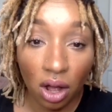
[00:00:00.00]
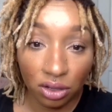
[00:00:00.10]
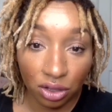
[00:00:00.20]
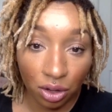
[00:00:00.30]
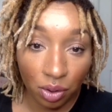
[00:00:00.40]

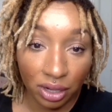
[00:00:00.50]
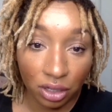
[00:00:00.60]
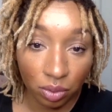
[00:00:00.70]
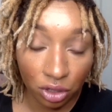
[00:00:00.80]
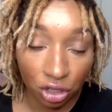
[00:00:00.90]
also, I
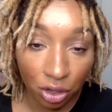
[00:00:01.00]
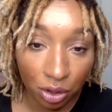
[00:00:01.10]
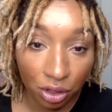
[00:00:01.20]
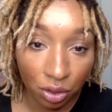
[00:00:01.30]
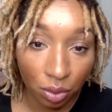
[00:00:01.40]
just want to show
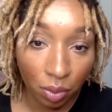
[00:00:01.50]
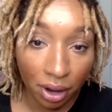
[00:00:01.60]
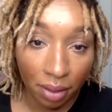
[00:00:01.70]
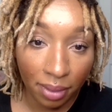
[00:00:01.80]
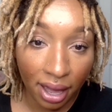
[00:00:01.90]
you where
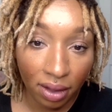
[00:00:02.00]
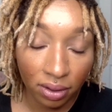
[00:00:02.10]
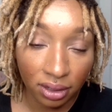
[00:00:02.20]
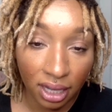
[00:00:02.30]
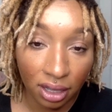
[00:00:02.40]
I'm at
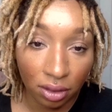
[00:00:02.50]
on day